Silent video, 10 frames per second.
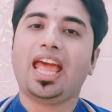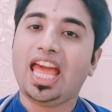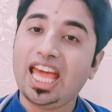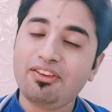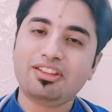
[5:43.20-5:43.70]

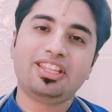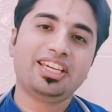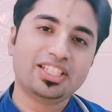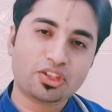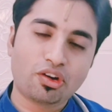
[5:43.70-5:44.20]
everything
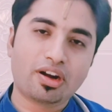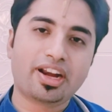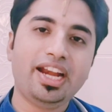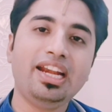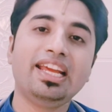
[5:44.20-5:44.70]
is
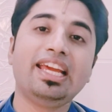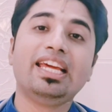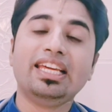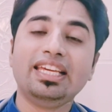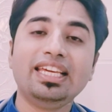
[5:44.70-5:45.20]
alright,
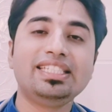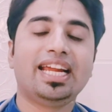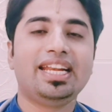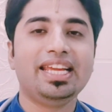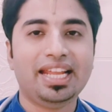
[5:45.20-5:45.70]
he is
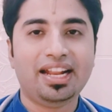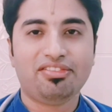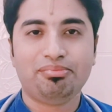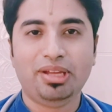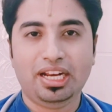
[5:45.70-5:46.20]
getting
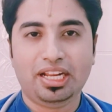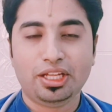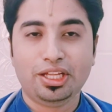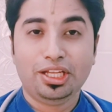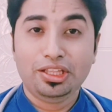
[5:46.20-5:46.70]
enough milk.
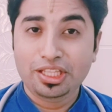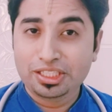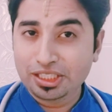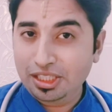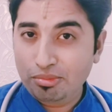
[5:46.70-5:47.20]

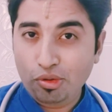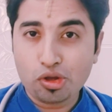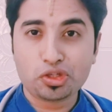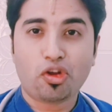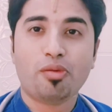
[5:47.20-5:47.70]
This is the
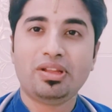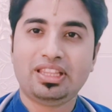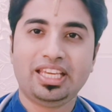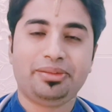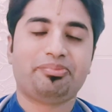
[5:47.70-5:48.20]
most common
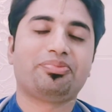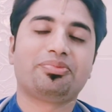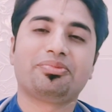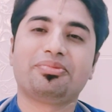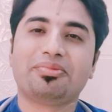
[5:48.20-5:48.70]
thing.
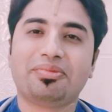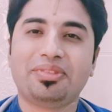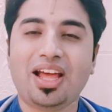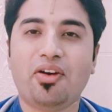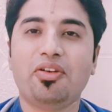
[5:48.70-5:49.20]

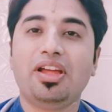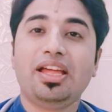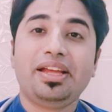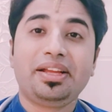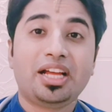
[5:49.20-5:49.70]
Now,
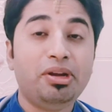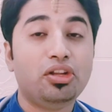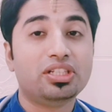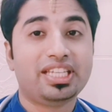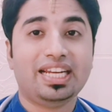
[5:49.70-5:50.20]
coming
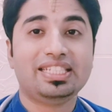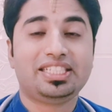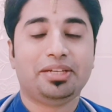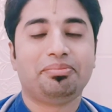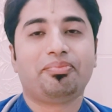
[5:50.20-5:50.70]
to the second
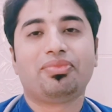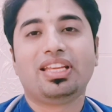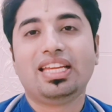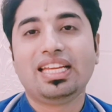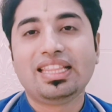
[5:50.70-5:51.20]
step,
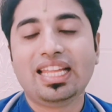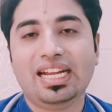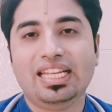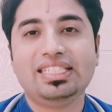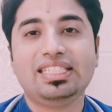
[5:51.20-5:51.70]
that
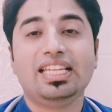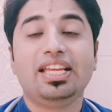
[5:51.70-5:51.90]
is